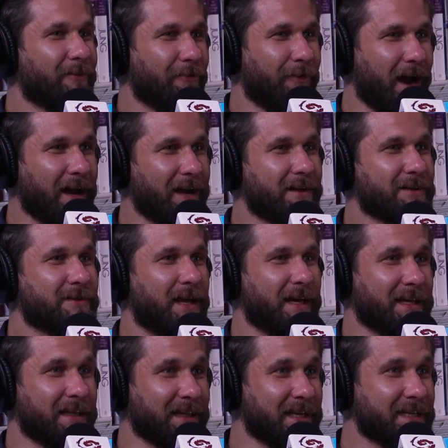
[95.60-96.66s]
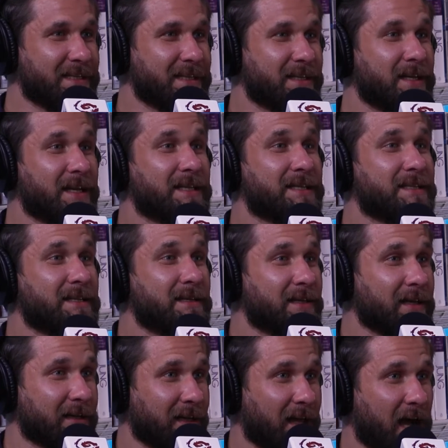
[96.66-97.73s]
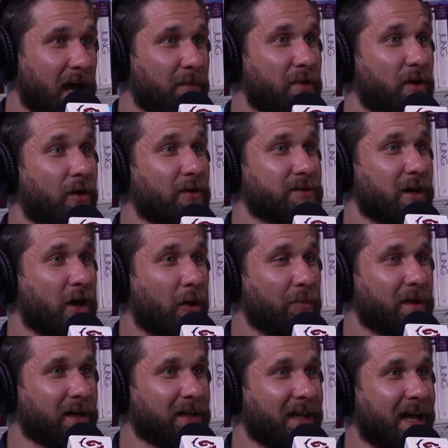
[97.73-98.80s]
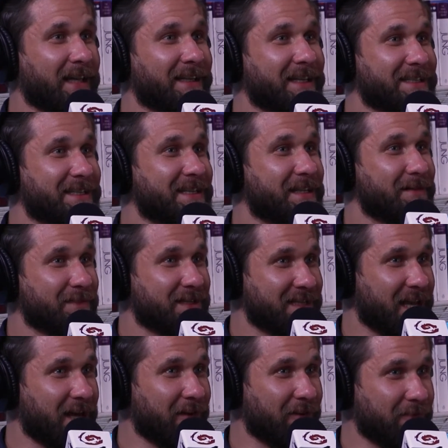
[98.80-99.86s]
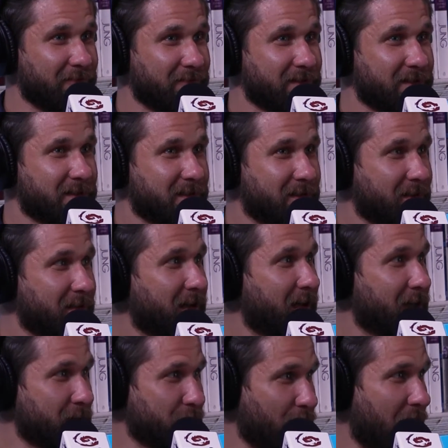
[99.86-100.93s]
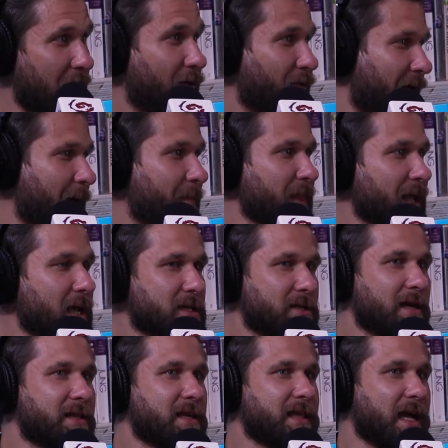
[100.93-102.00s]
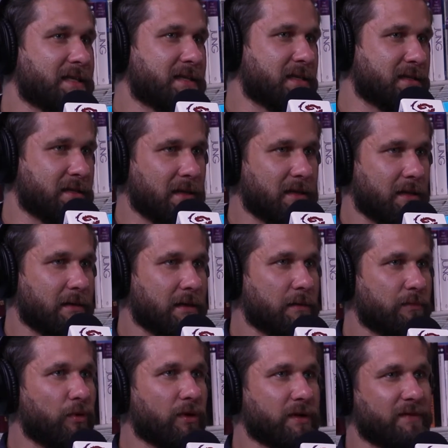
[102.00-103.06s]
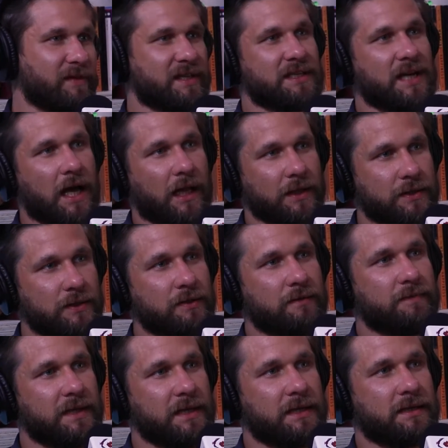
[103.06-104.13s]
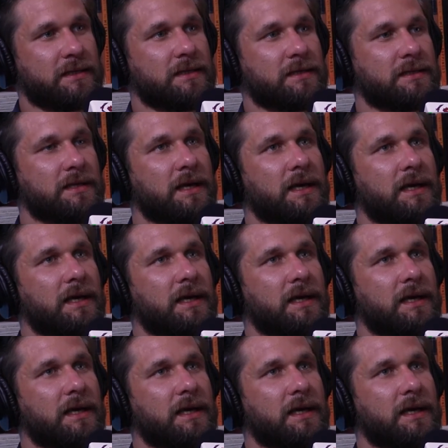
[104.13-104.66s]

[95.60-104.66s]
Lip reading: Right, so they can listen to the client, but also help the client listen to themselves as well, right? So I think that's the importance of the solitude piece is